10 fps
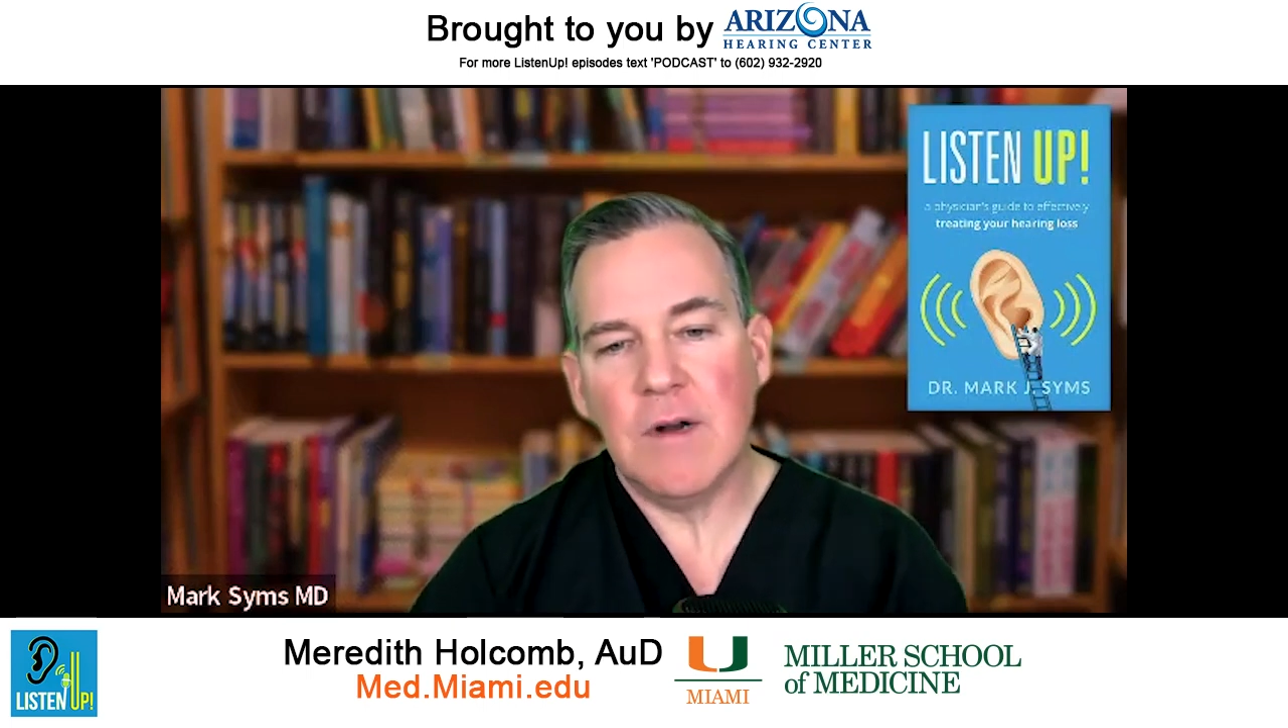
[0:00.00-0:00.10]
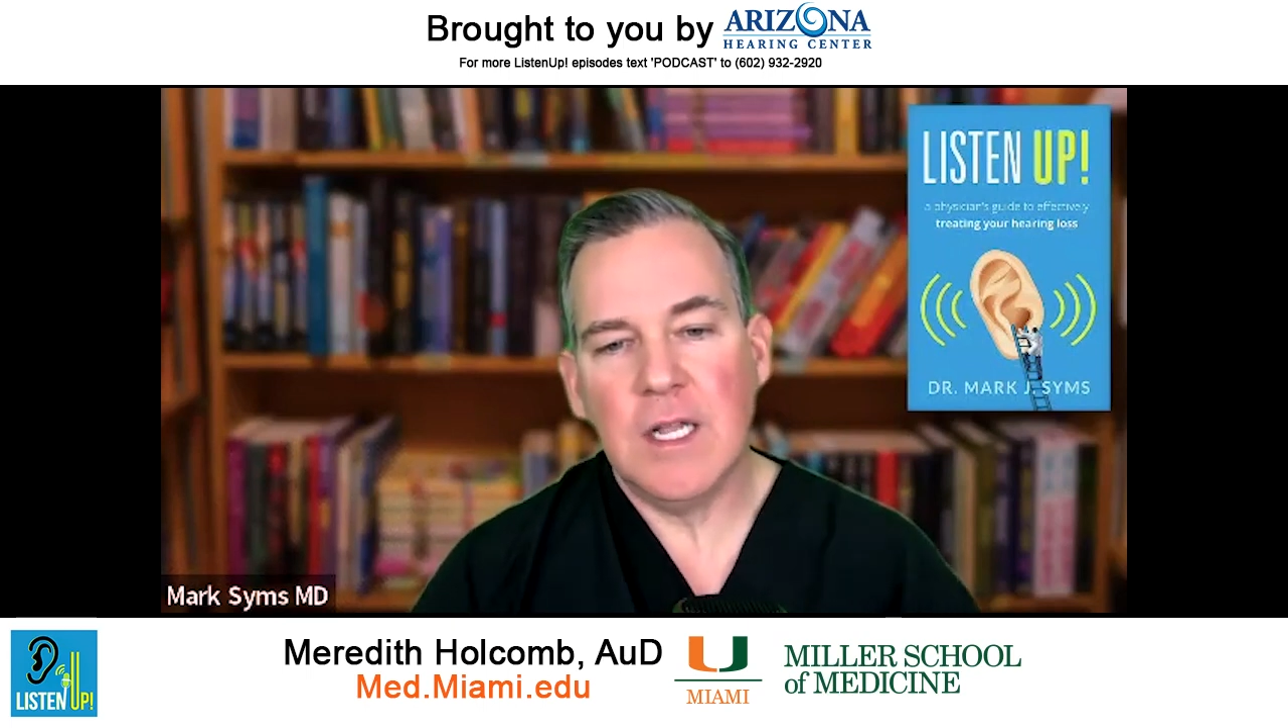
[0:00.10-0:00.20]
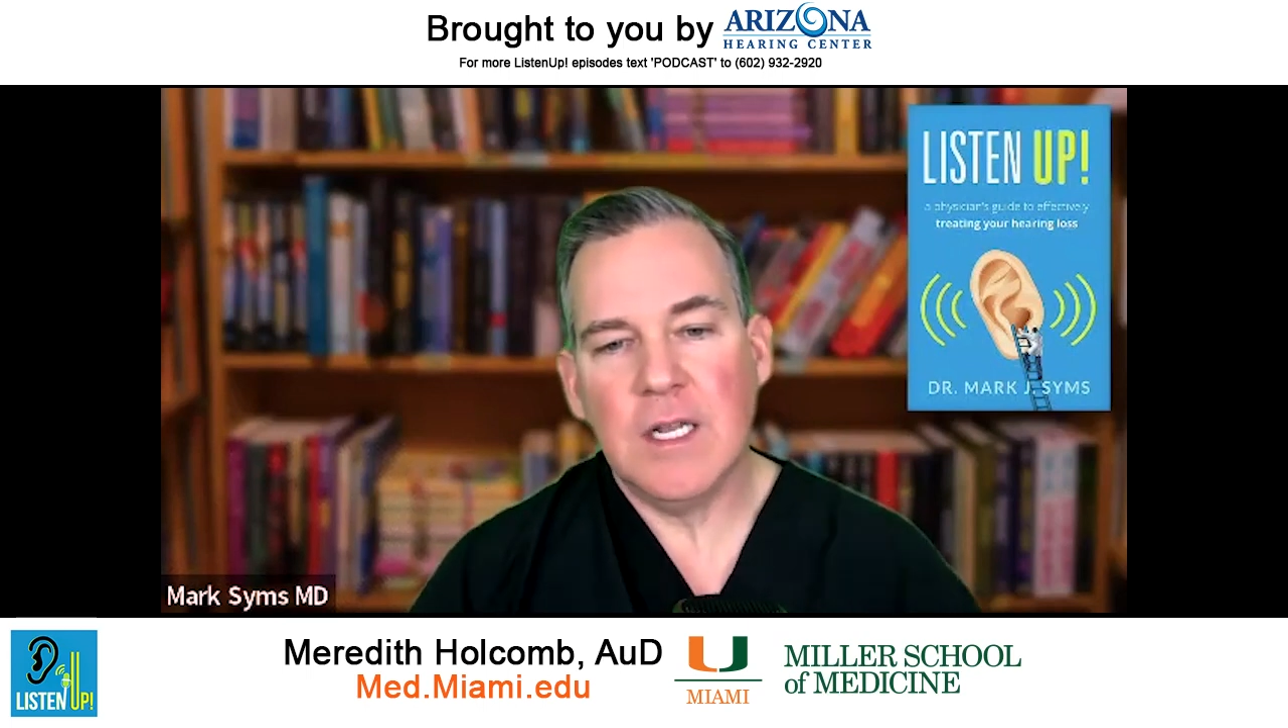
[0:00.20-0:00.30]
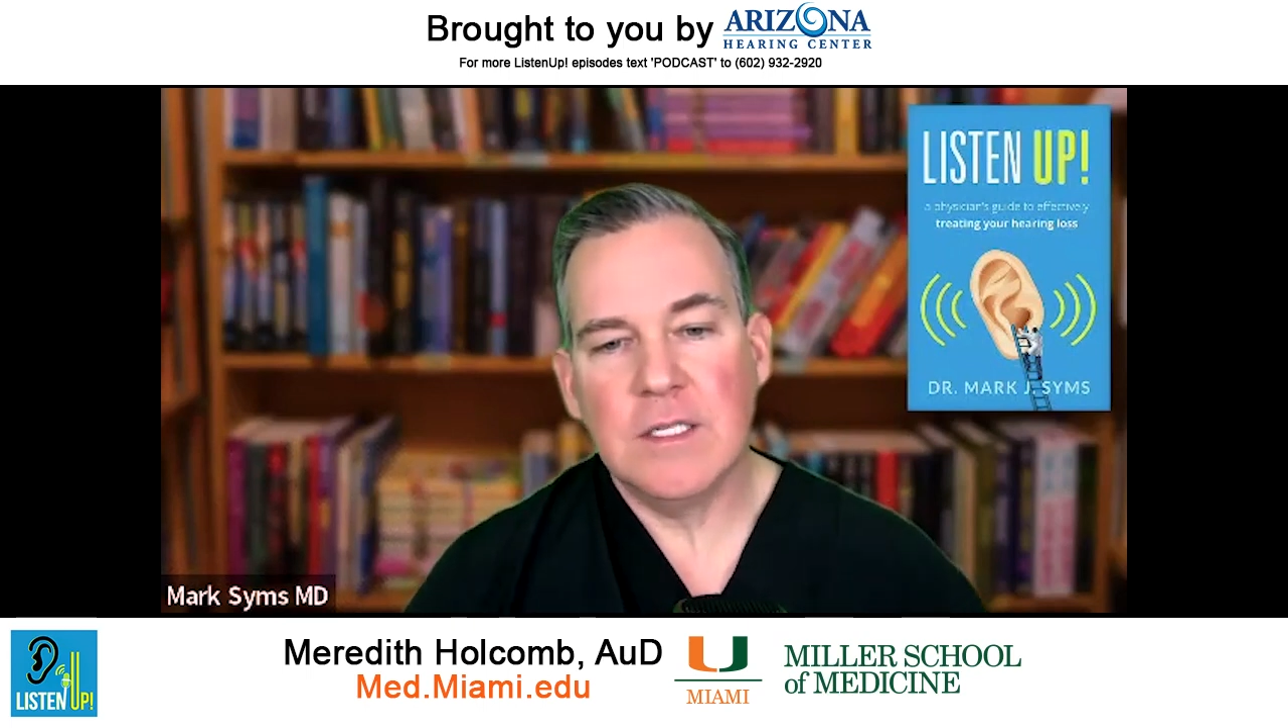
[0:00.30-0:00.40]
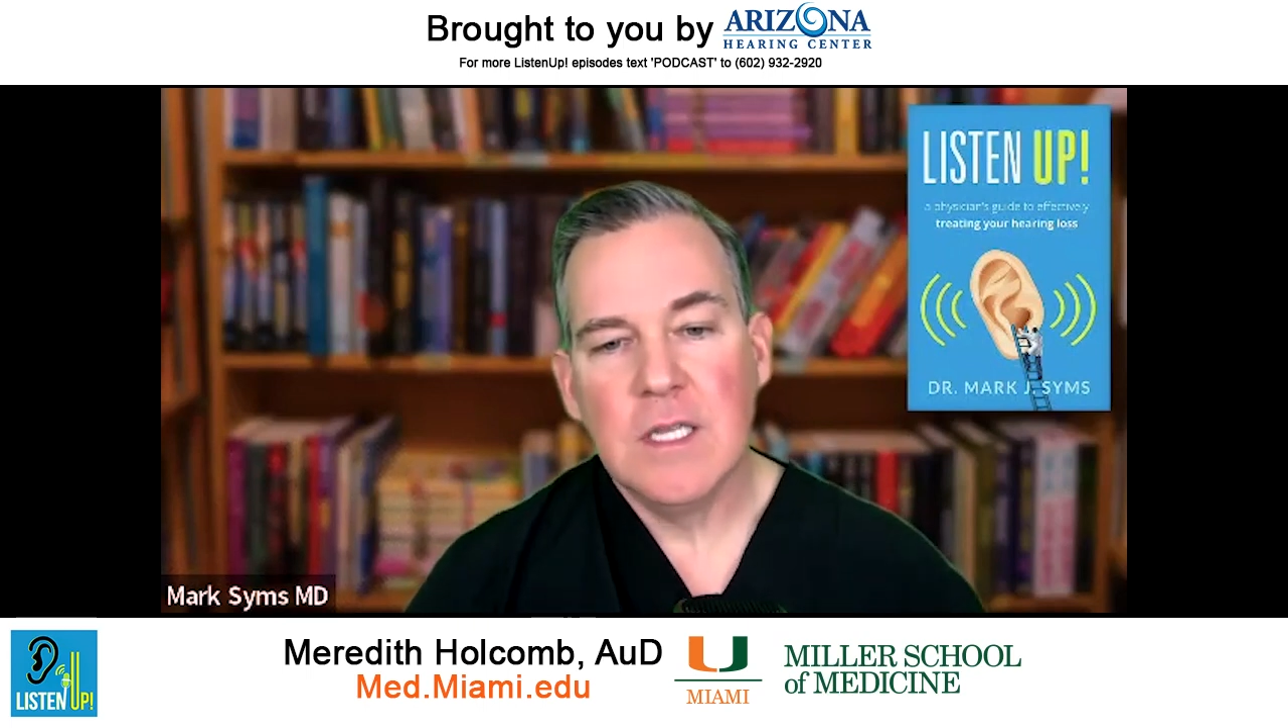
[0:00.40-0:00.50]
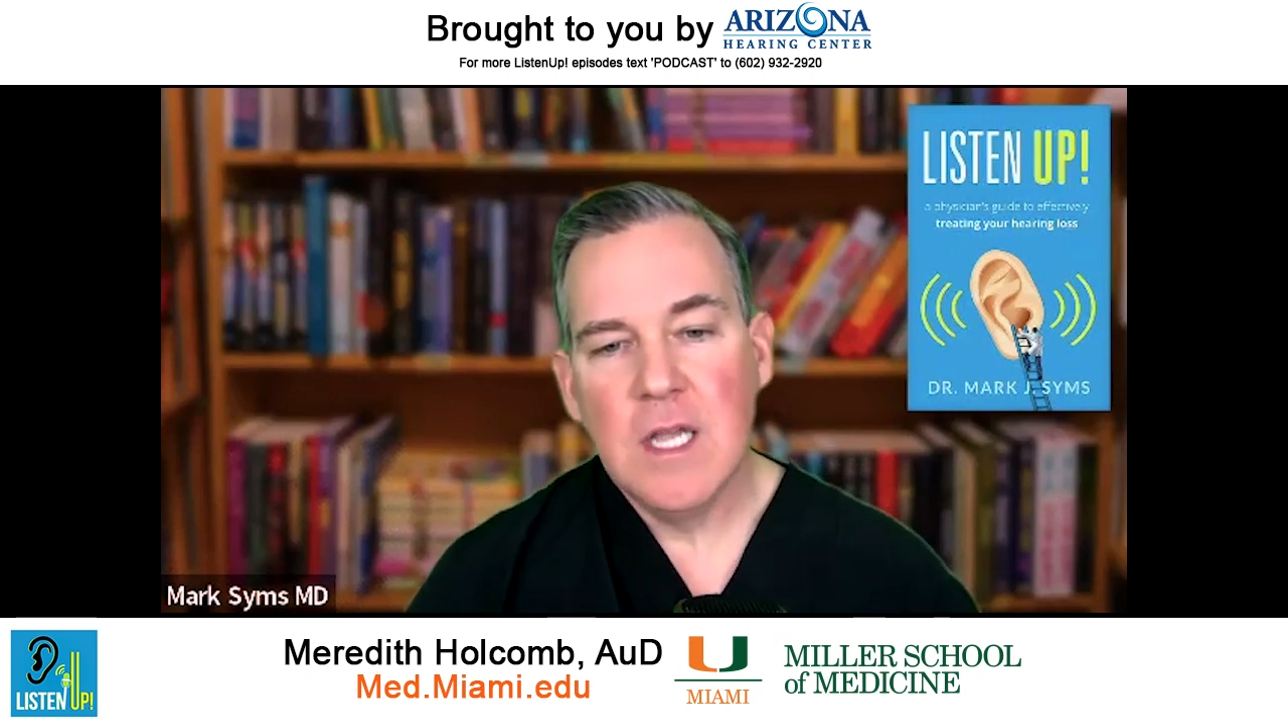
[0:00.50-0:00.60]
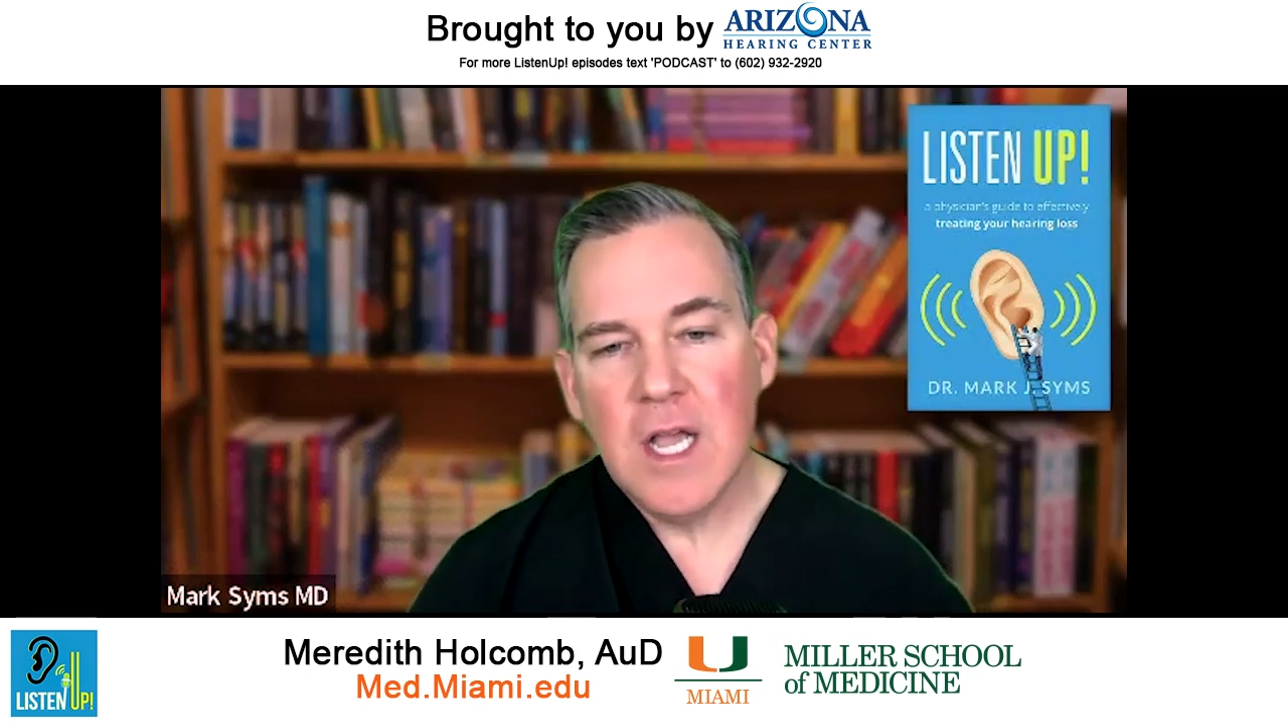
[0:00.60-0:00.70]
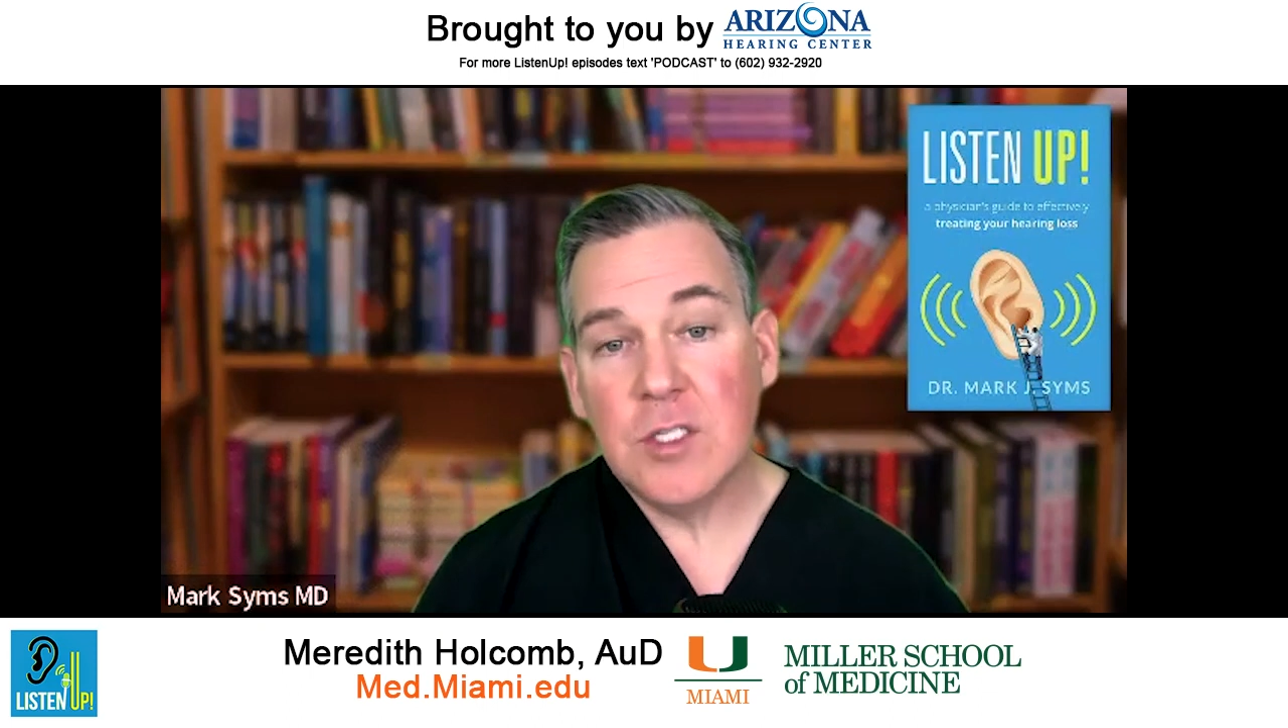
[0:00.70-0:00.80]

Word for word: right? And, right.